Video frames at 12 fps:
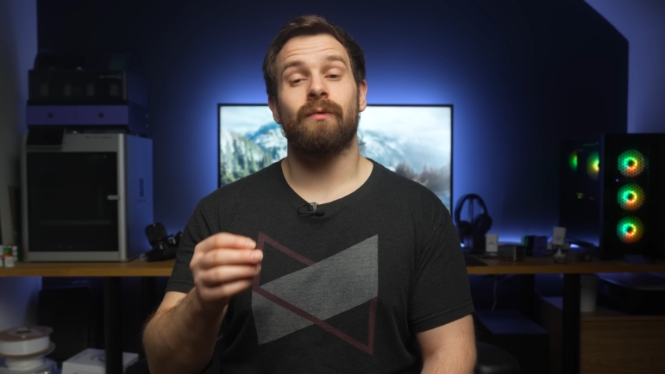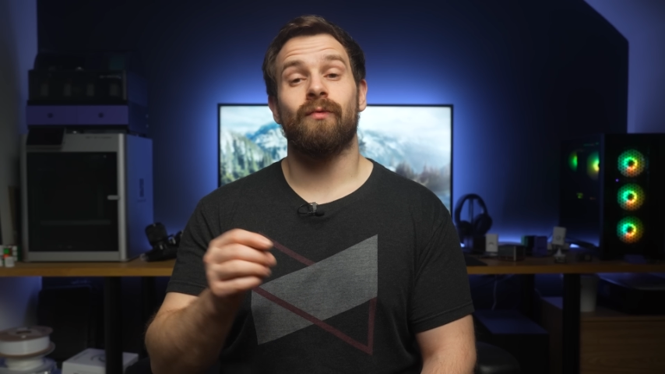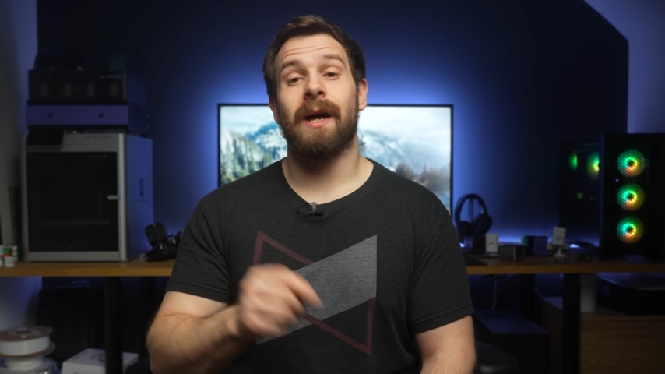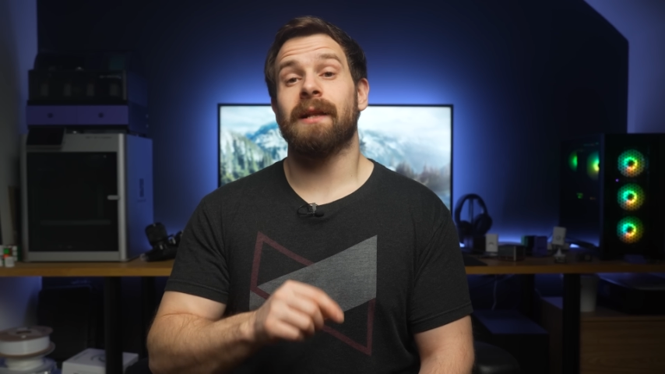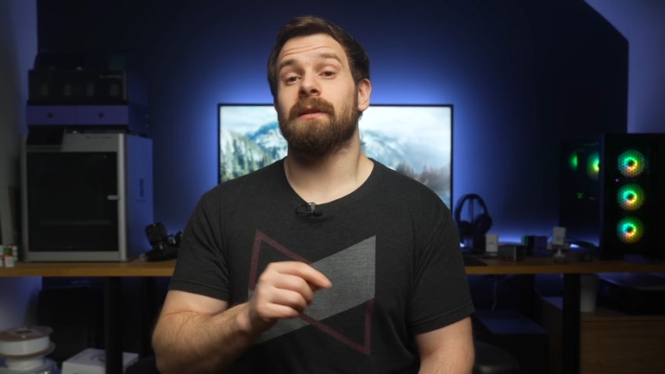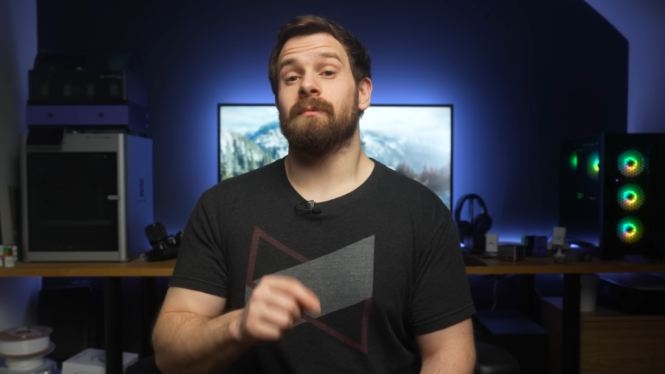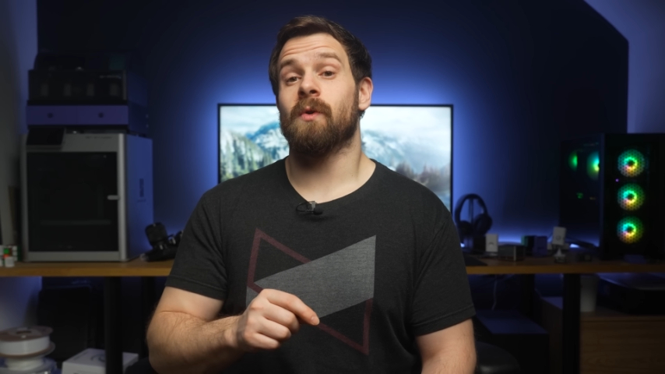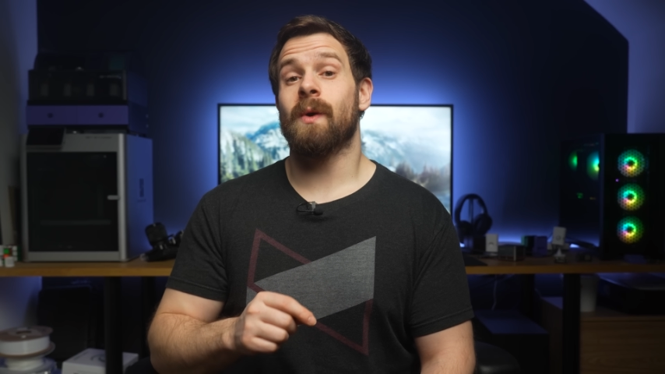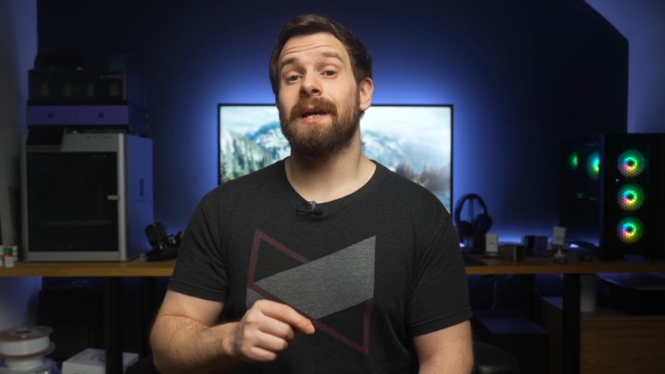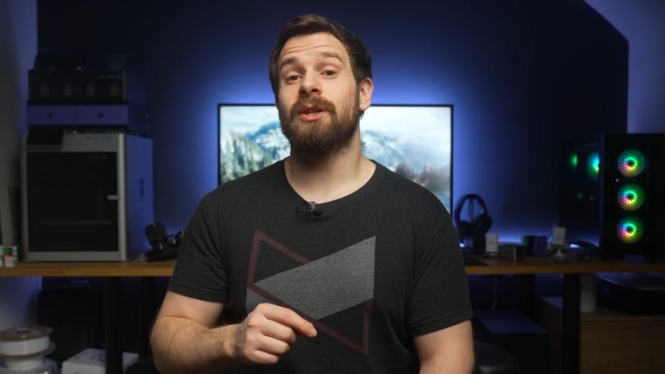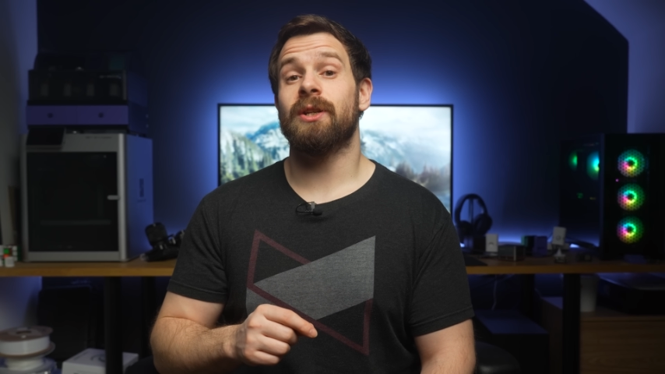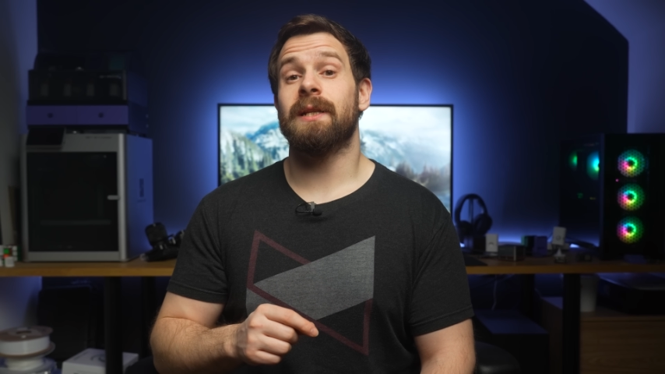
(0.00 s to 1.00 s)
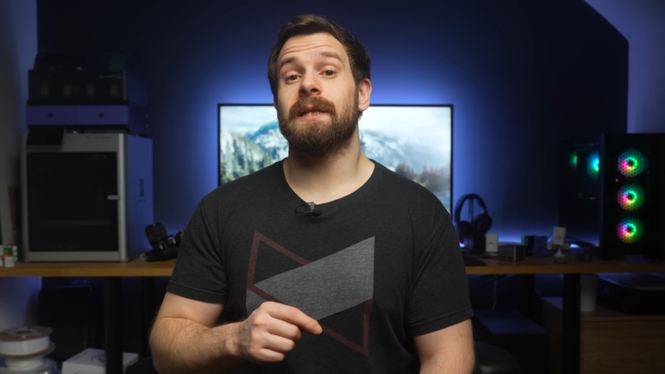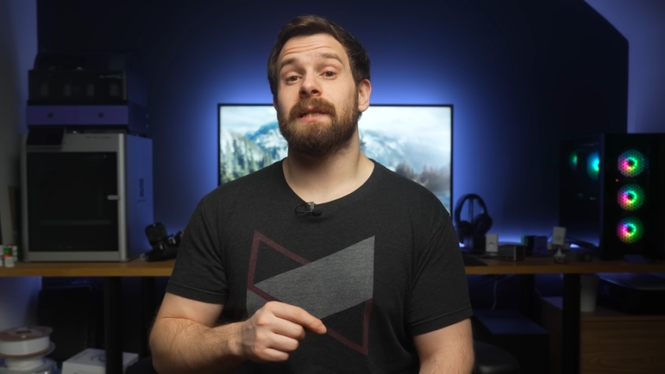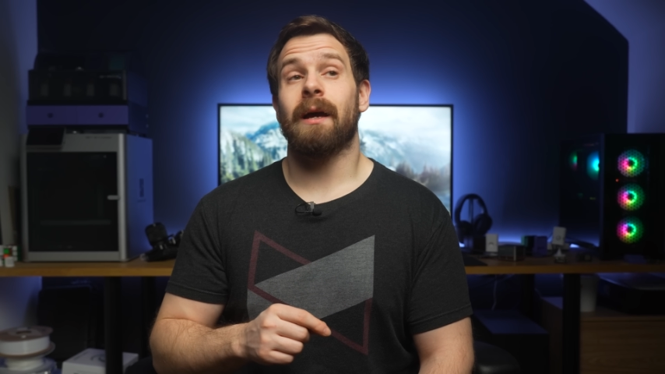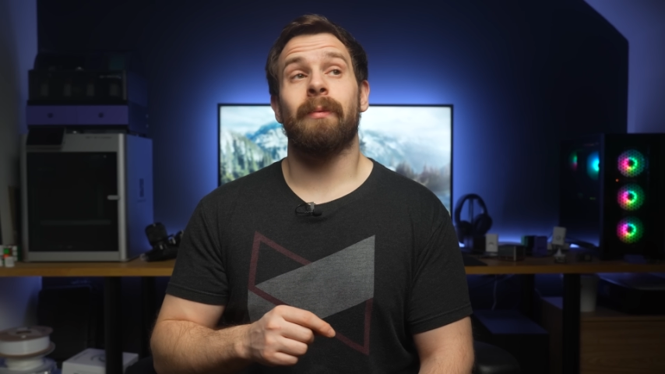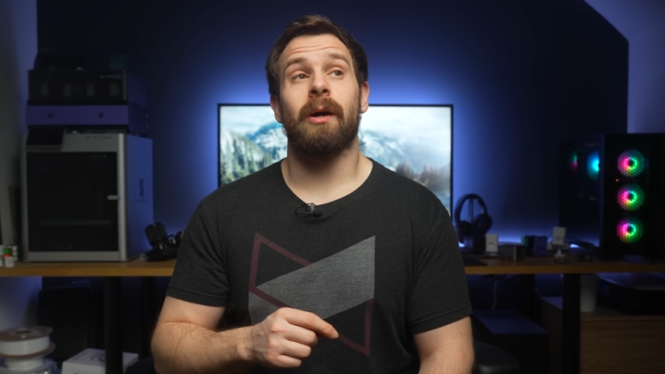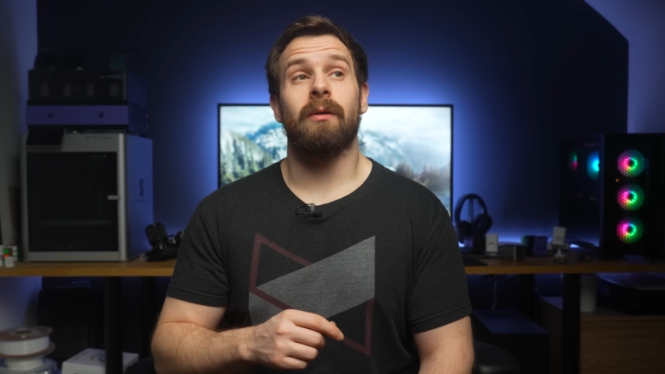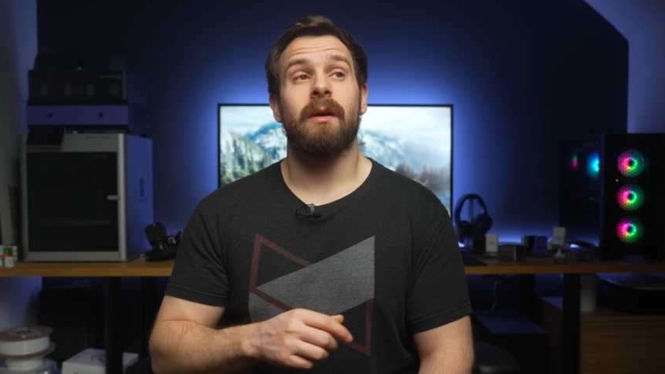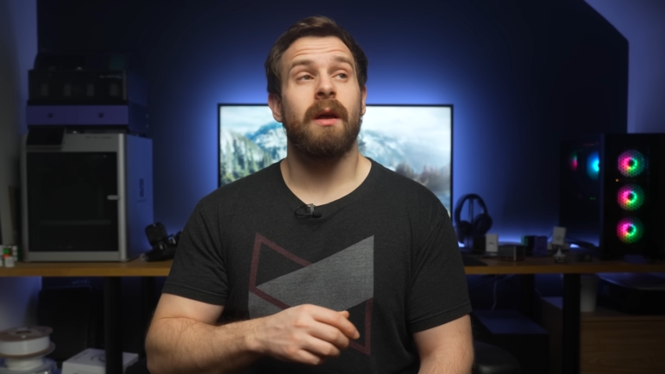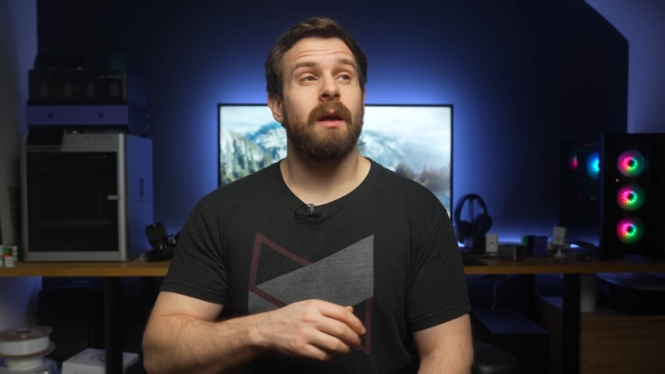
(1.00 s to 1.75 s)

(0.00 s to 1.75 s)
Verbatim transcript: random questions about